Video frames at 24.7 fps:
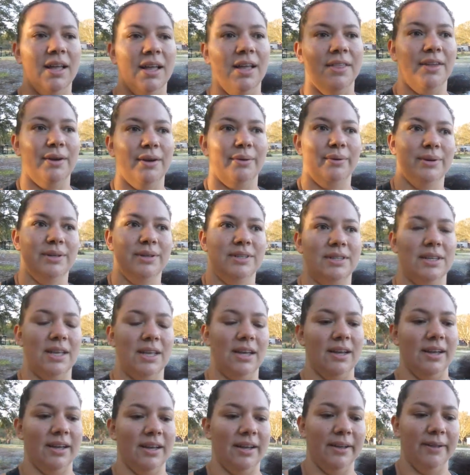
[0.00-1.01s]
there was
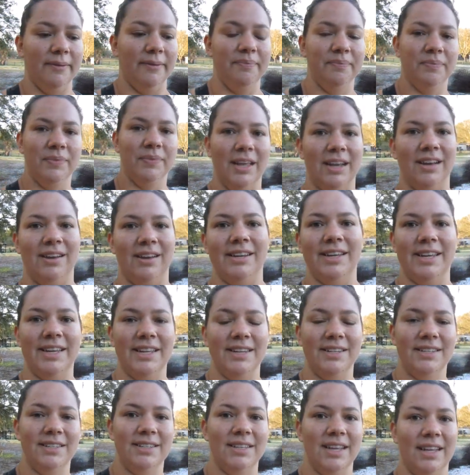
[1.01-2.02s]
uh, like a
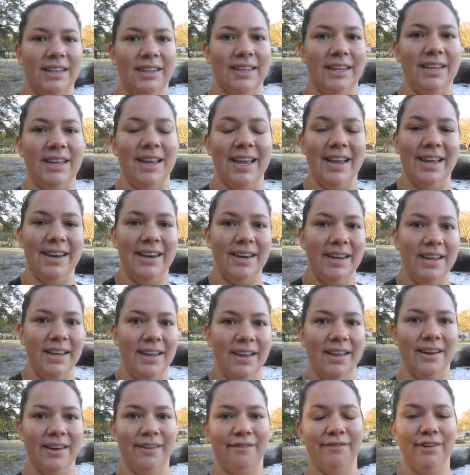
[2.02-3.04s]
kid selling candy
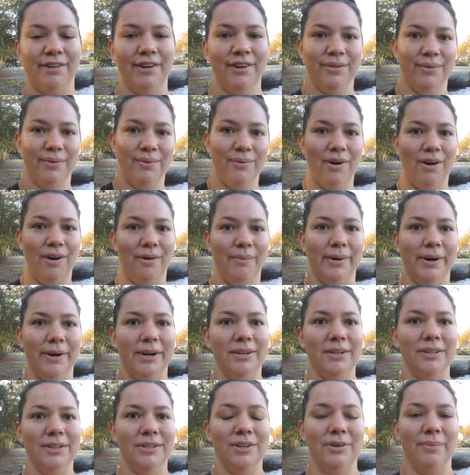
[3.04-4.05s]
in front of the
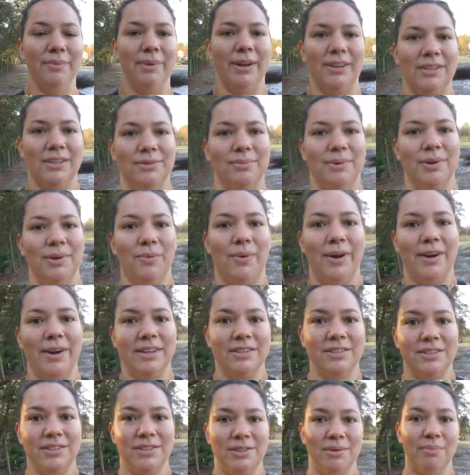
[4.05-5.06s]
Walmart so my husband wanted
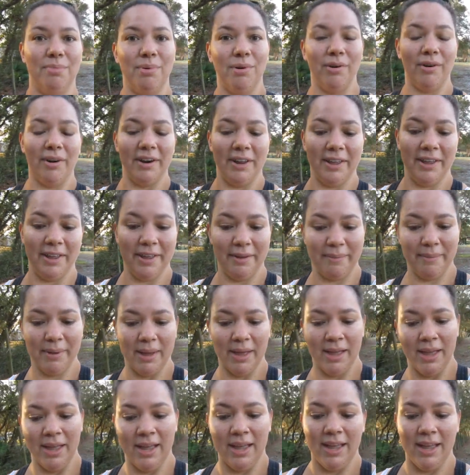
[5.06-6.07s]
to support him
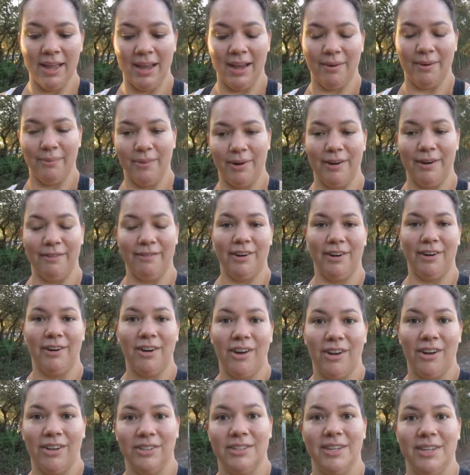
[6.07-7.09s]
and whatever
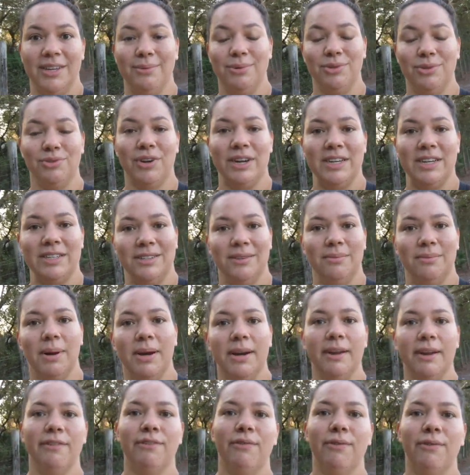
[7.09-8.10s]
cause he was raising
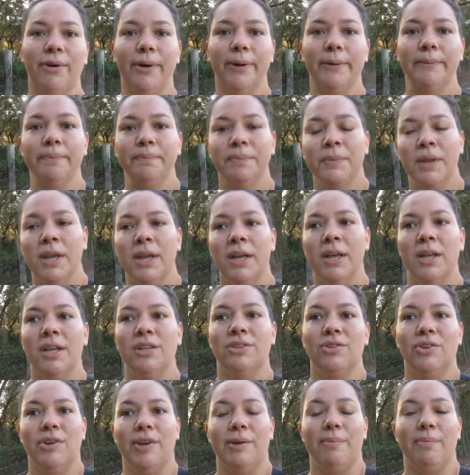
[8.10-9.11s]
money for
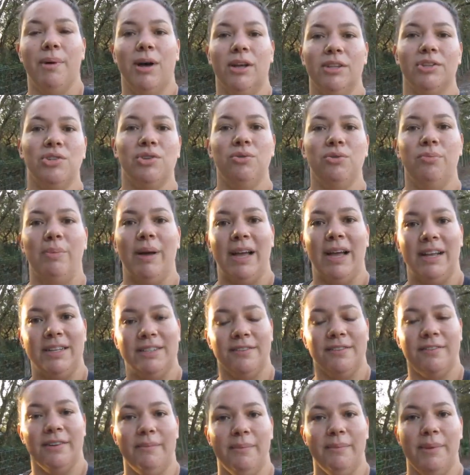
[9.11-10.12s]
so he bought two bags
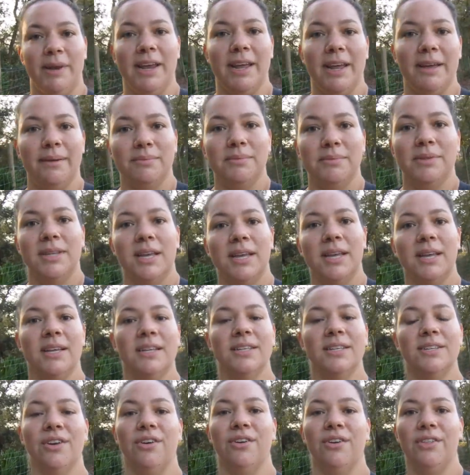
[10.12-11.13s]
of M&Ms
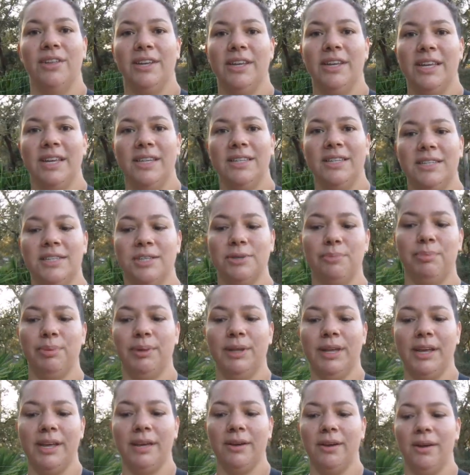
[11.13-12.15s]
so the kids
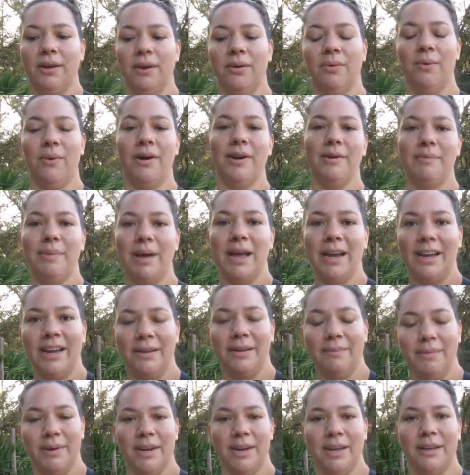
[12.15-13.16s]
split one bag
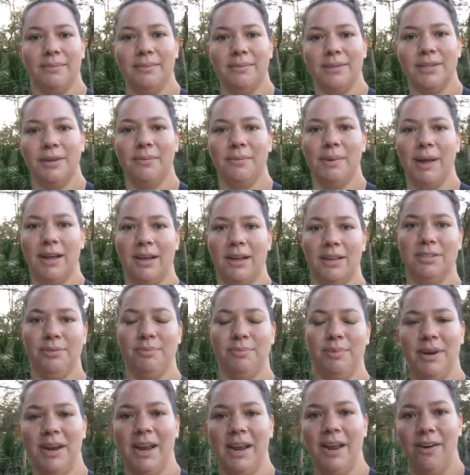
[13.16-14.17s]
of M&Ms my
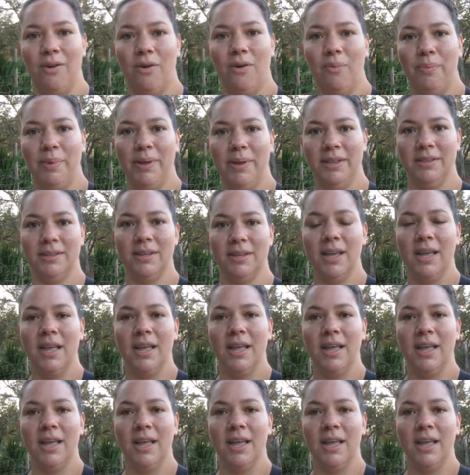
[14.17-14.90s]
husband had opened